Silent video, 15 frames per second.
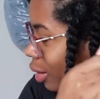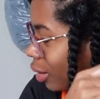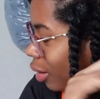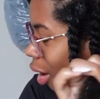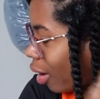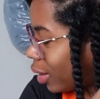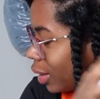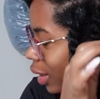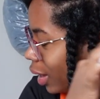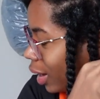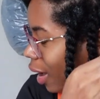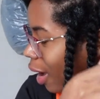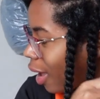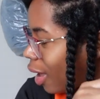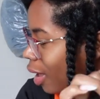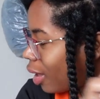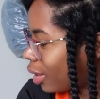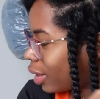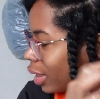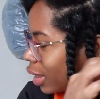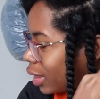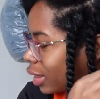Y'all see
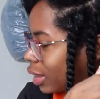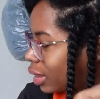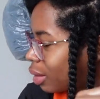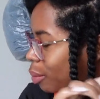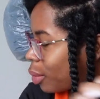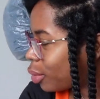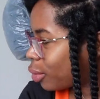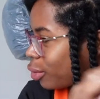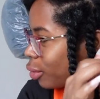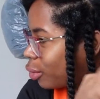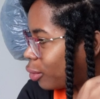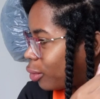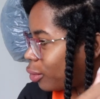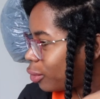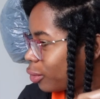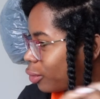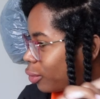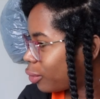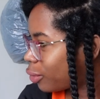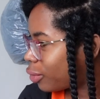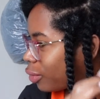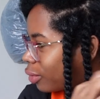that? It's
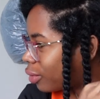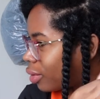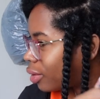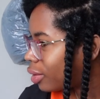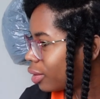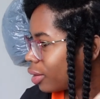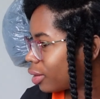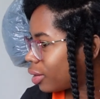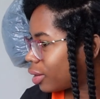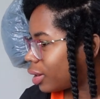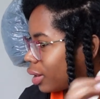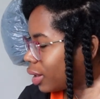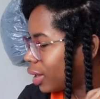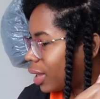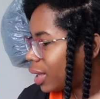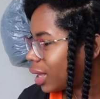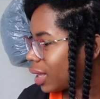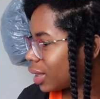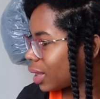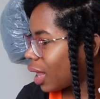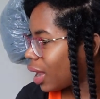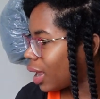smooth.
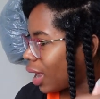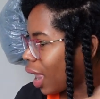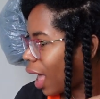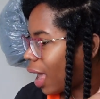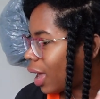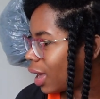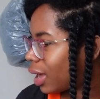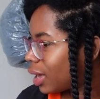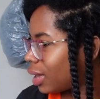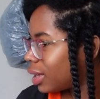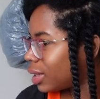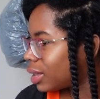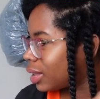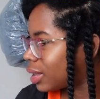It's light.